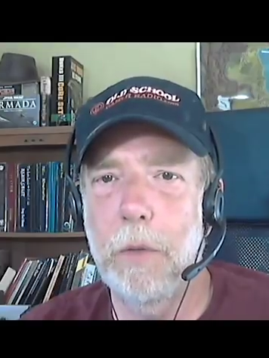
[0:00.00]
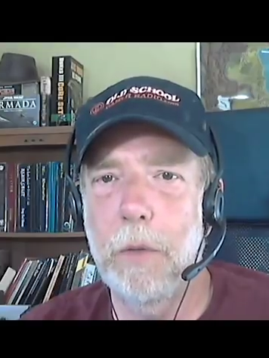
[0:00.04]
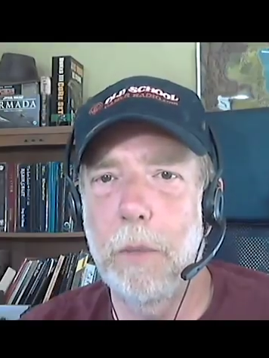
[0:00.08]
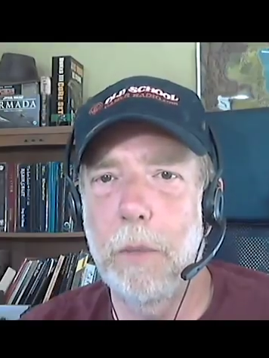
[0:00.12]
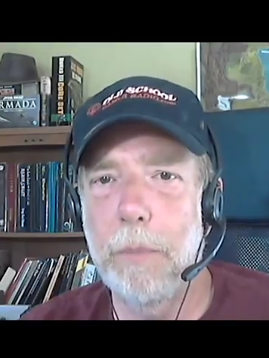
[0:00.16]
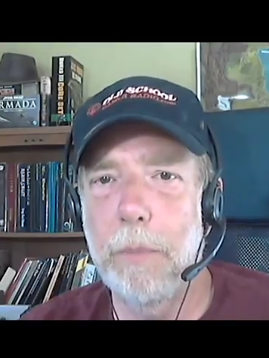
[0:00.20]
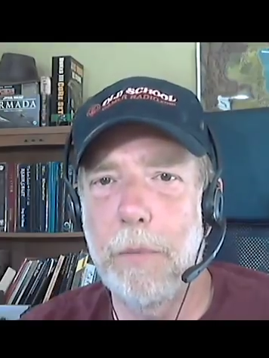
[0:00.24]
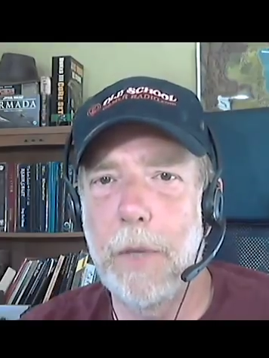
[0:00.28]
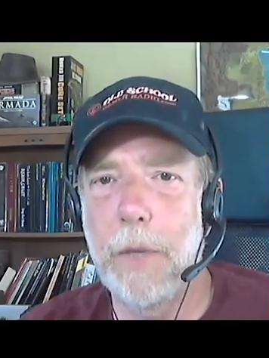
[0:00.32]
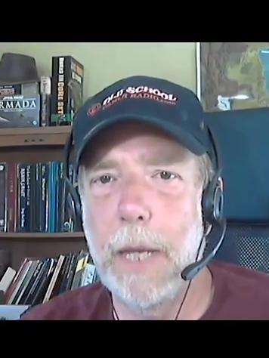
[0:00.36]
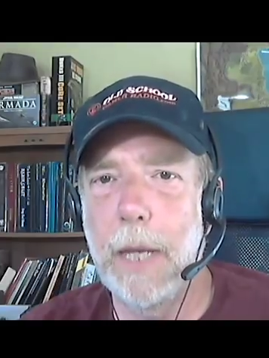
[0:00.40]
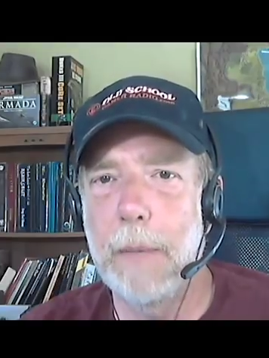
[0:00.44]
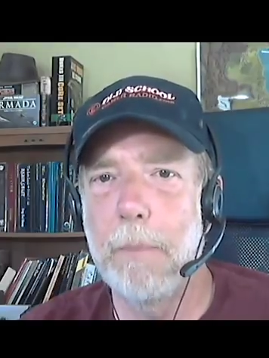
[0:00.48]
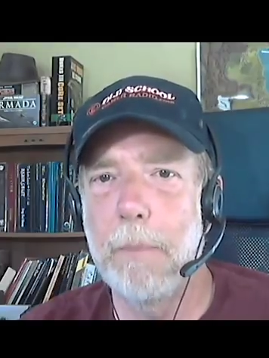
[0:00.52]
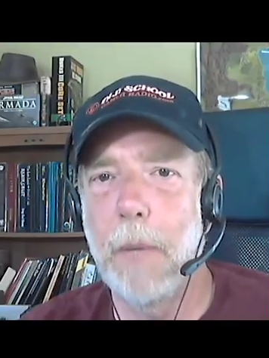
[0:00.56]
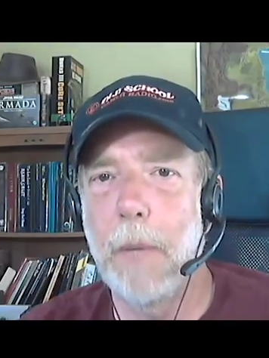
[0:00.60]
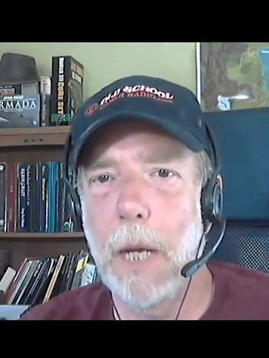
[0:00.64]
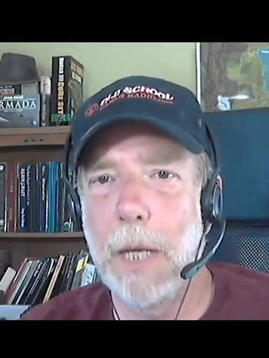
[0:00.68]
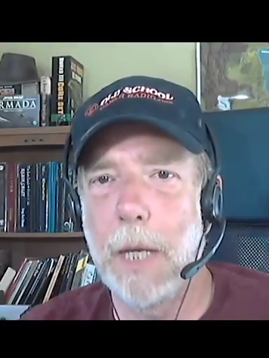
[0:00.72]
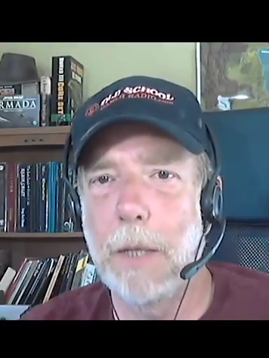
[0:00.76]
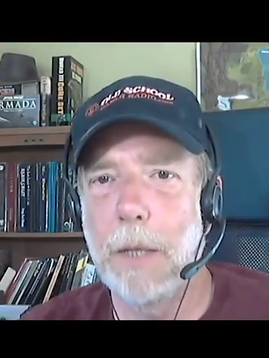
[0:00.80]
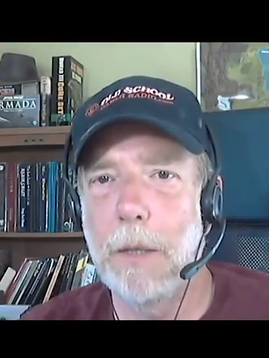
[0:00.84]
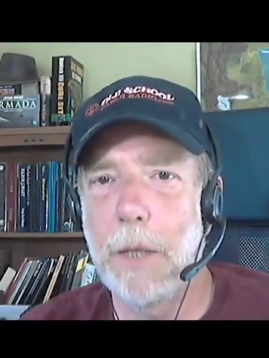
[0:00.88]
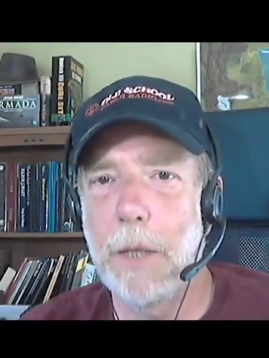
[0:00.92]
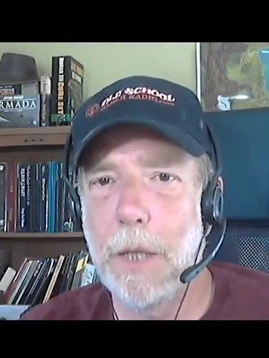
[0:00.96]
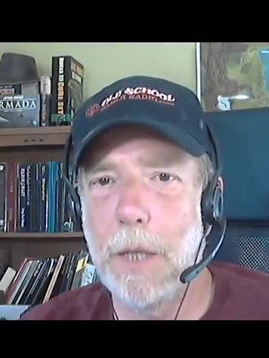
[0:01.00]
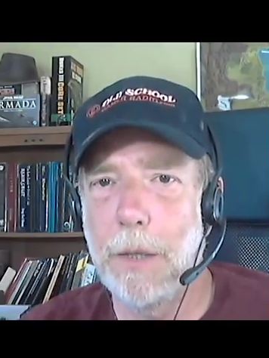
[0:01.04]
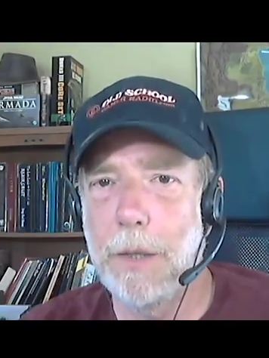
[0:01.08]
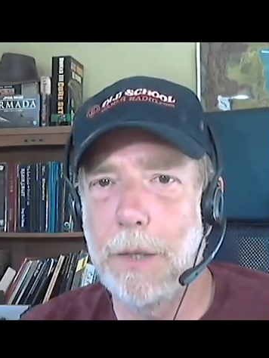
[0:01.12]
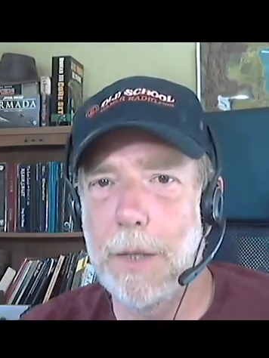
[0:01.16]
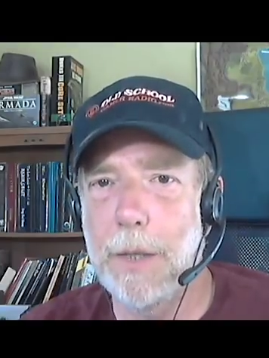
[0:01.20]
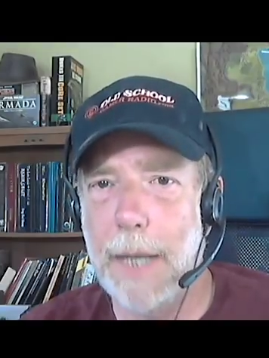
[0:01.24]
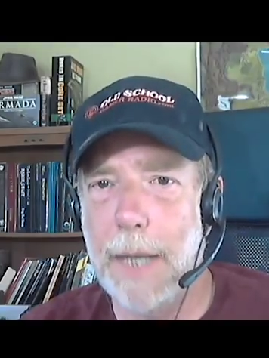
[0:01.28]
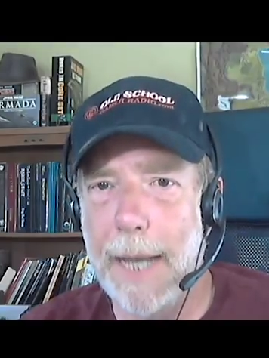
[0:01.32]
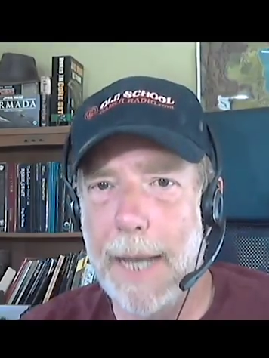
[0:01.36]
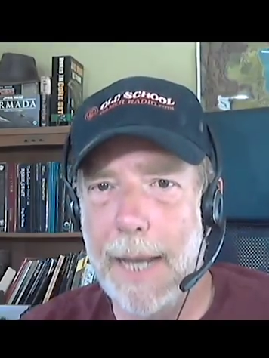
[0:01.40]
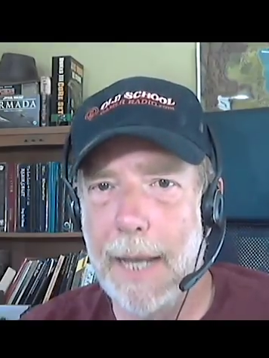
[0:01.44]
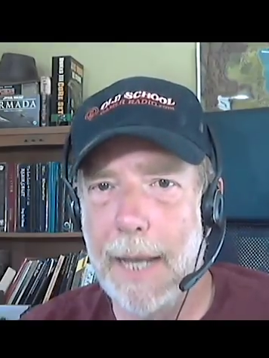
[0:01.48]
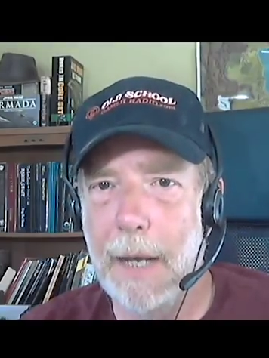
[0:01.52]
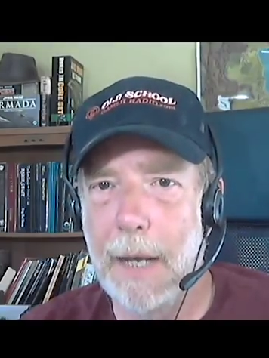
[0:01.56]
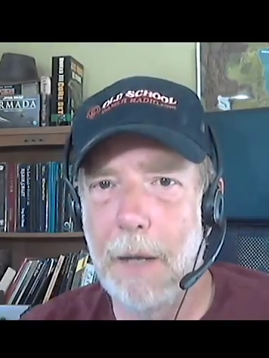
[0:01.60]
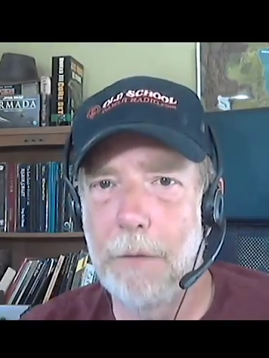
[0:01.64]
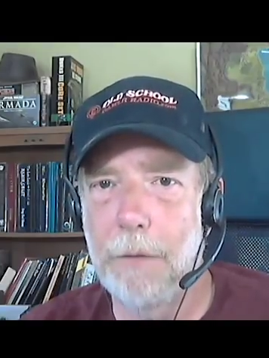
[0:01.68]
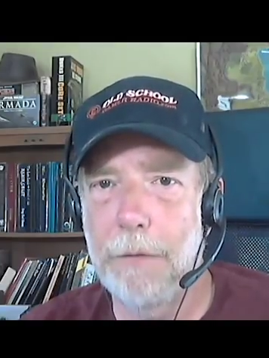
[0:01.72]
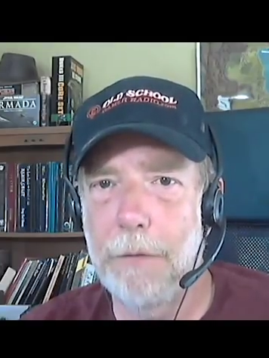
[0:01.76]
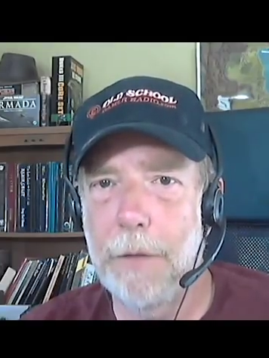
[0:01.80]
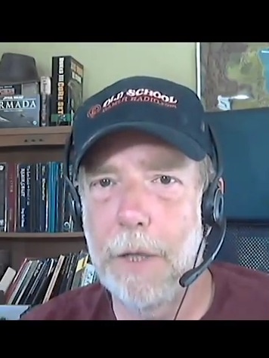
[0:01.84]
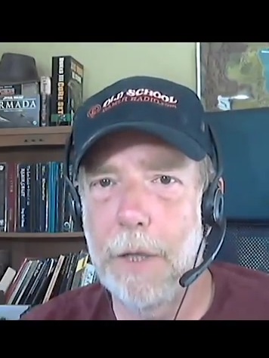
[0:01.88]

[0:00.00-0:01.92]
that they might need to have.